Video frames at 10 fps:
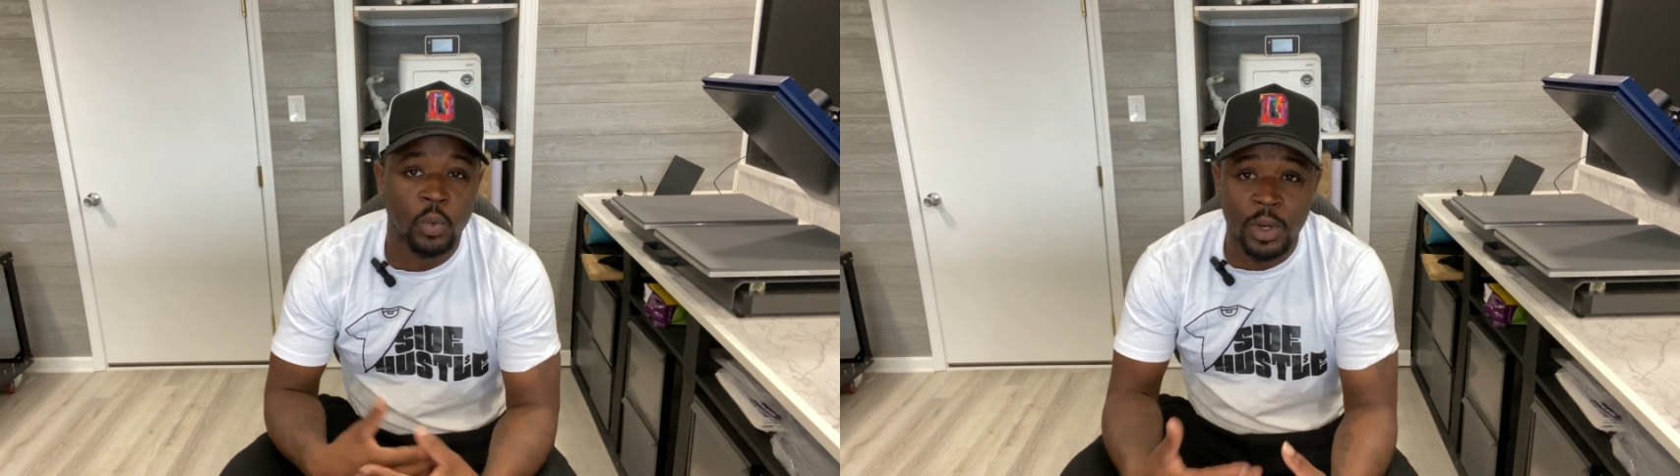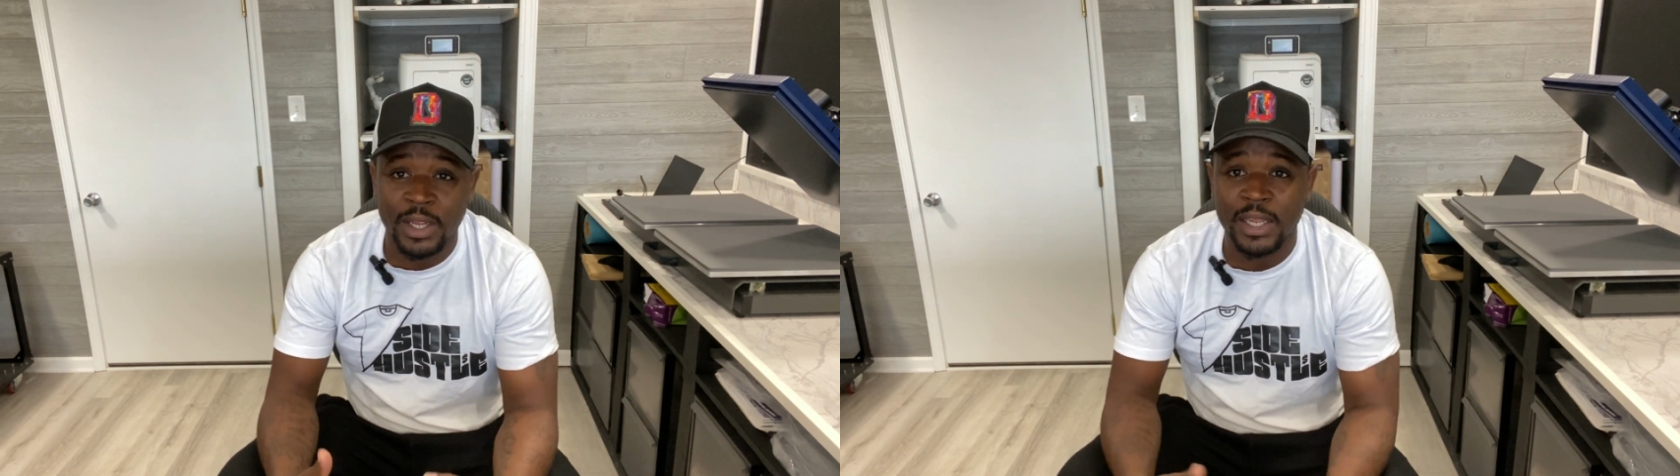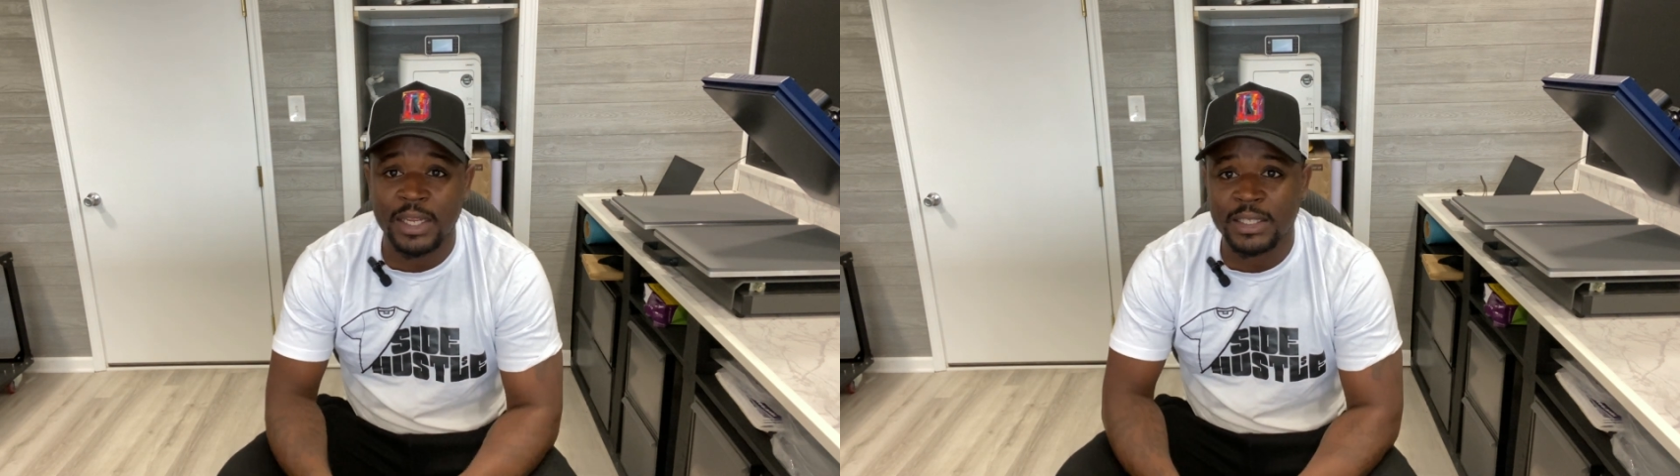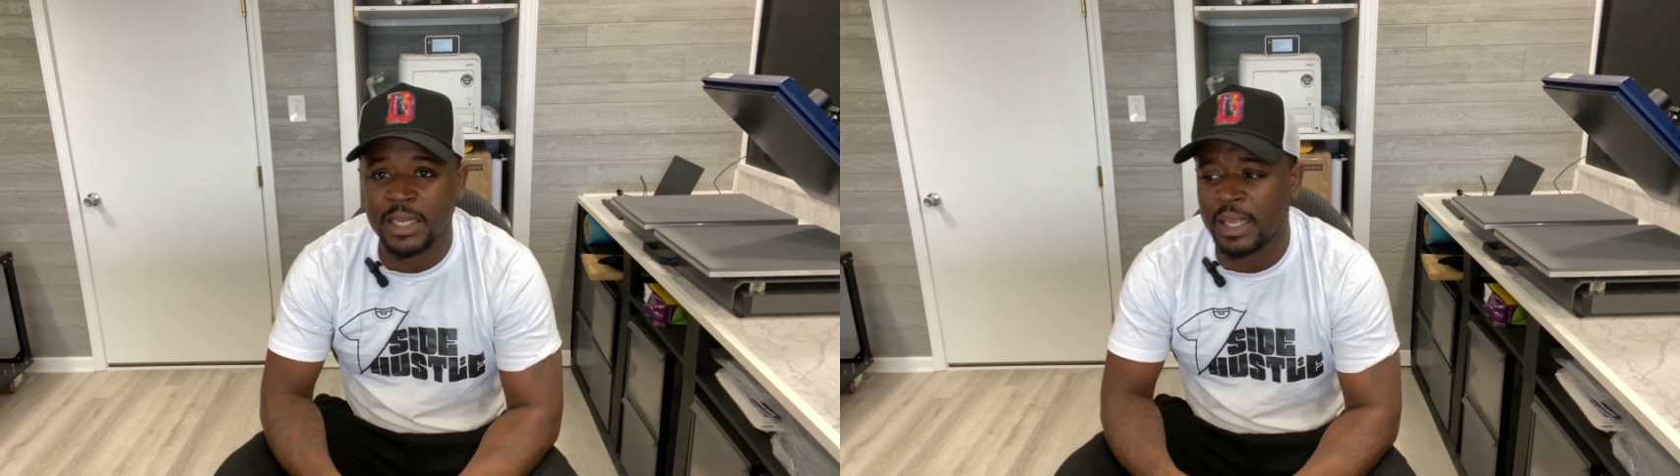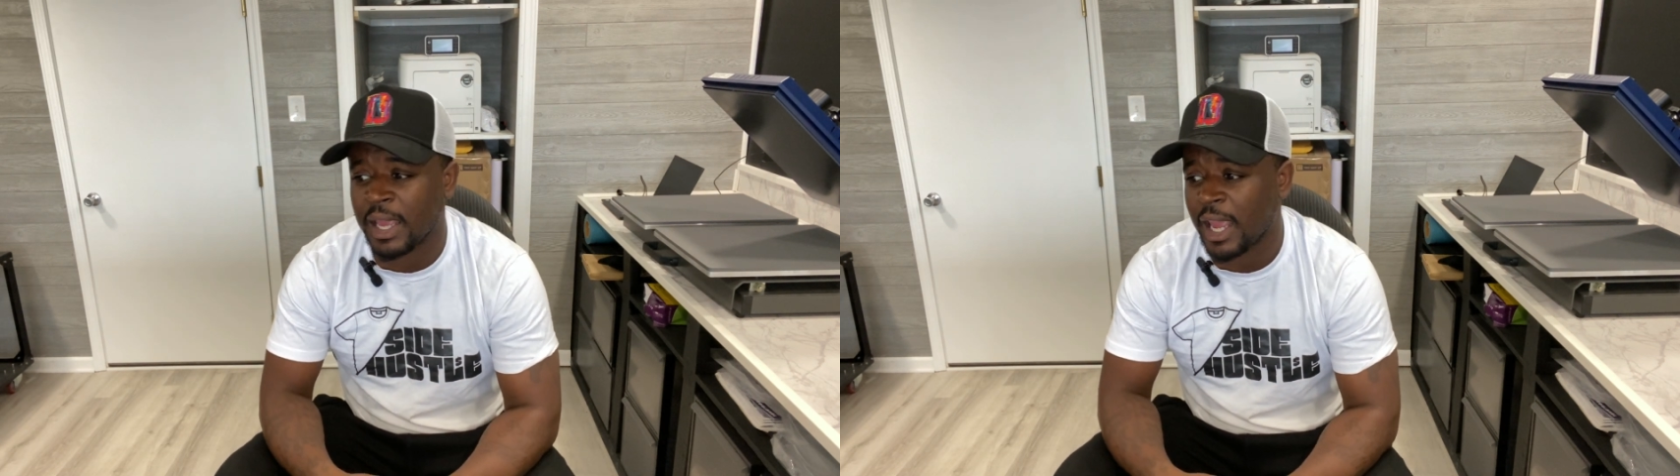you want to get
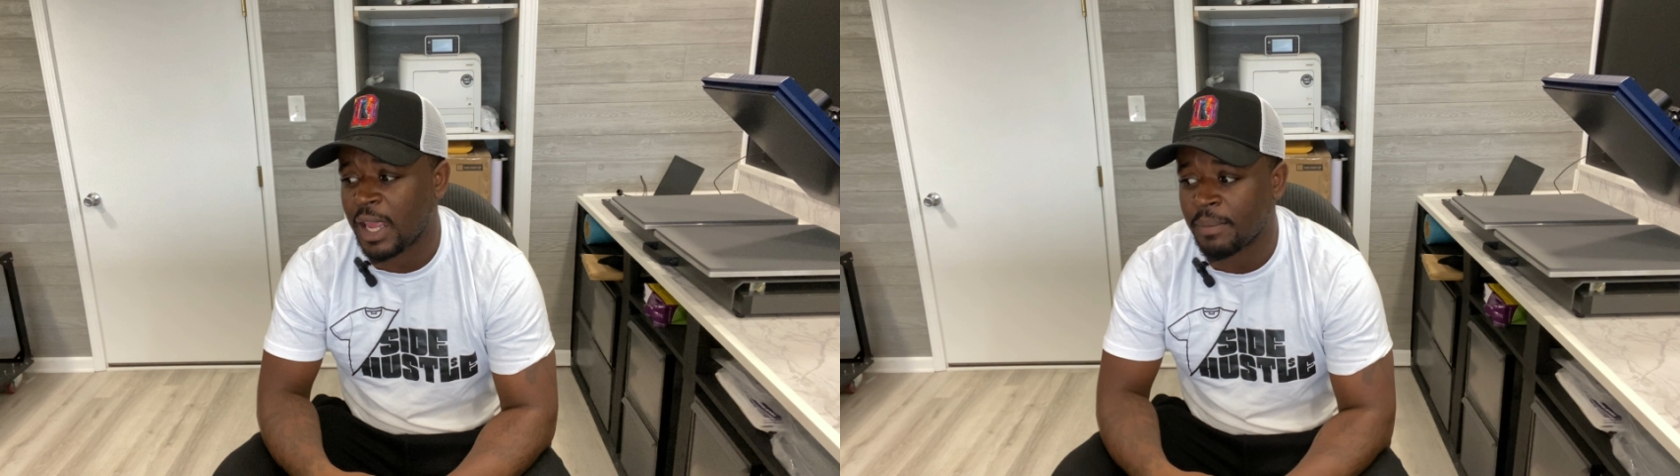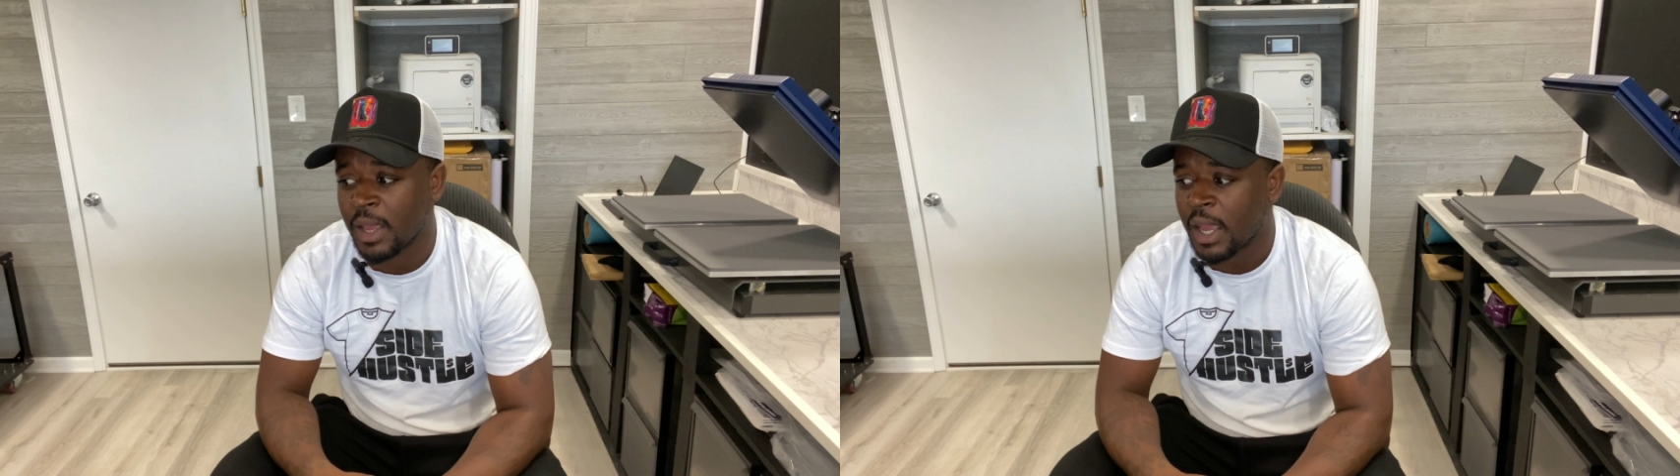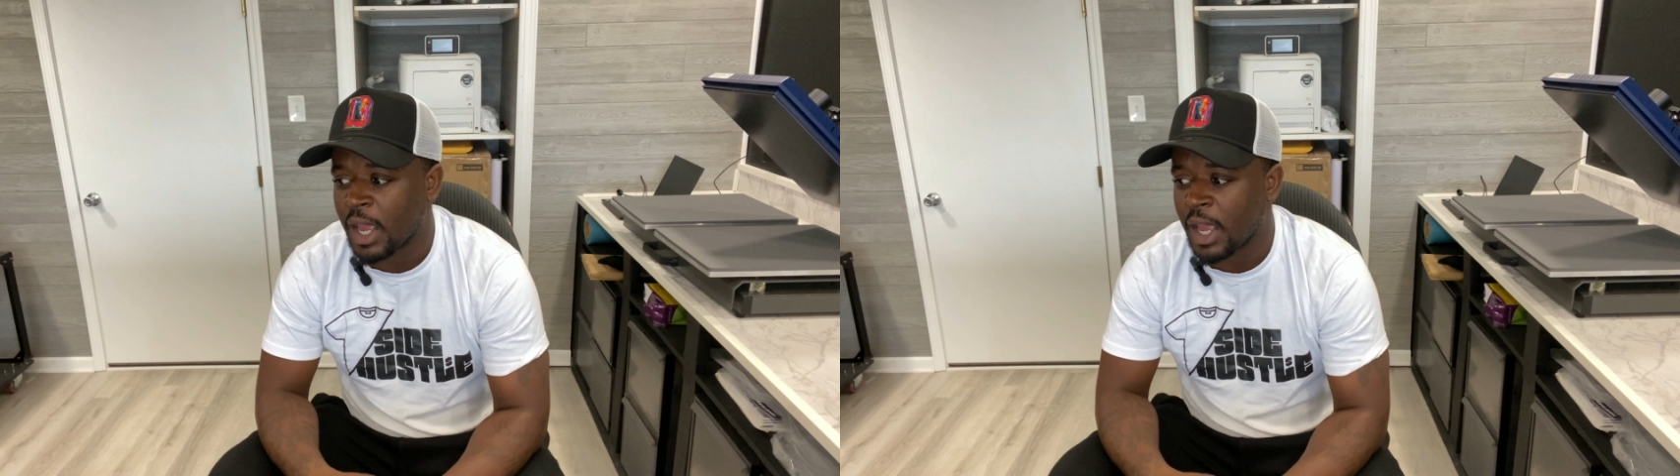into the game